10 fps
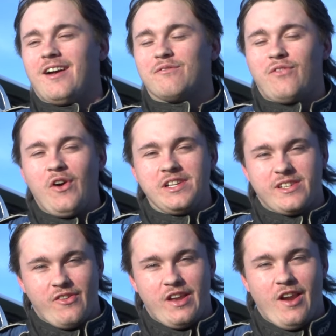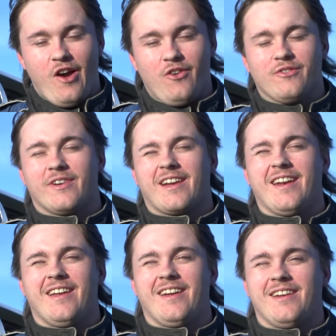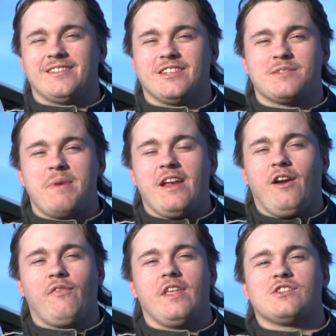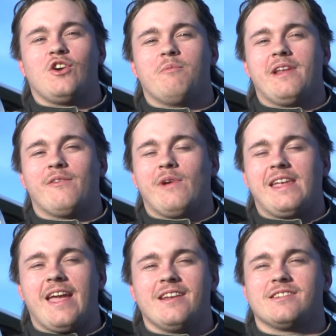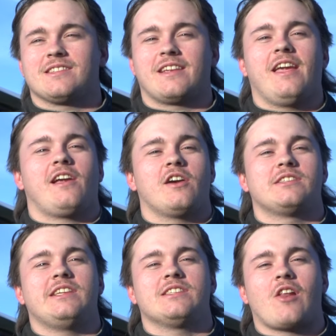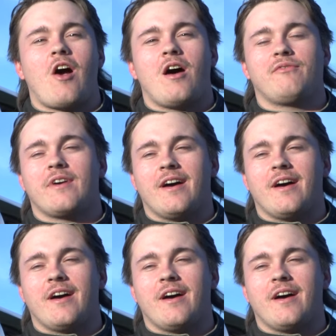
Unfortunately, no. We're going to just be here for this opening weekend just to kick our season off.